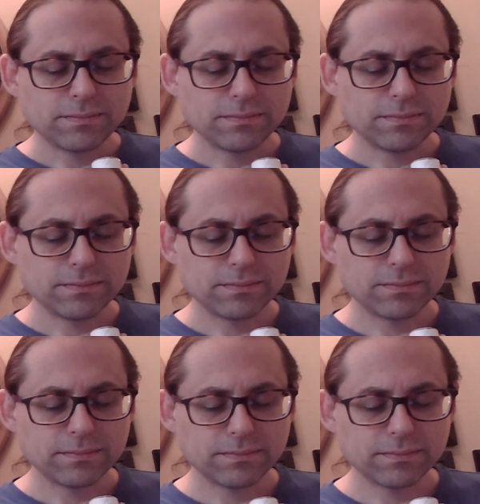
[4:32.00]

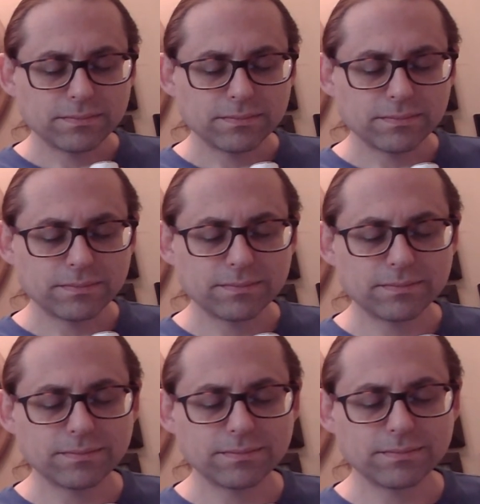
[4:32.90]

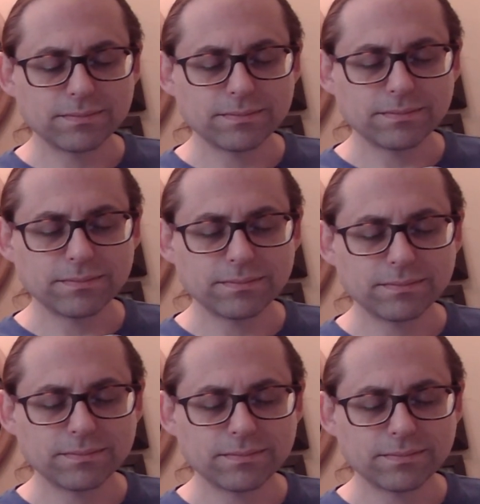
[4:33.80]

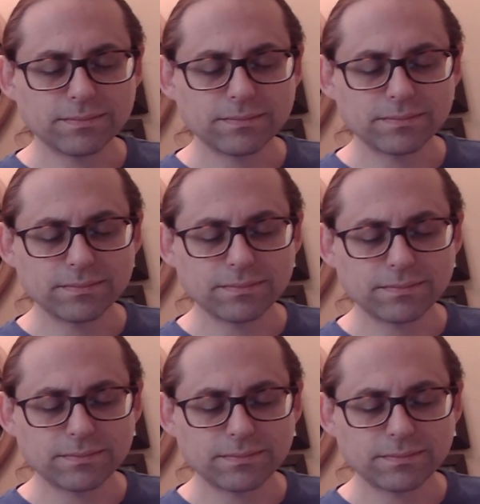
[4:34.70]

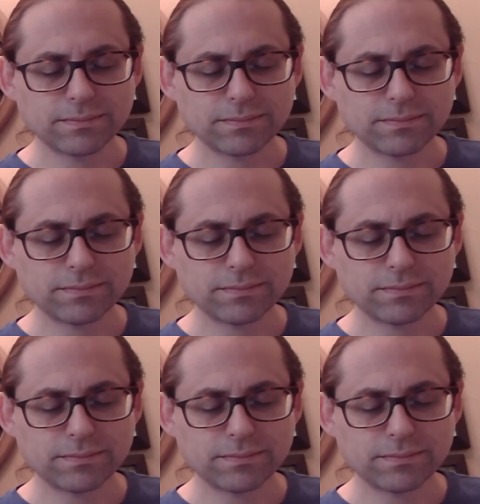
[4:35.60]
[no speech]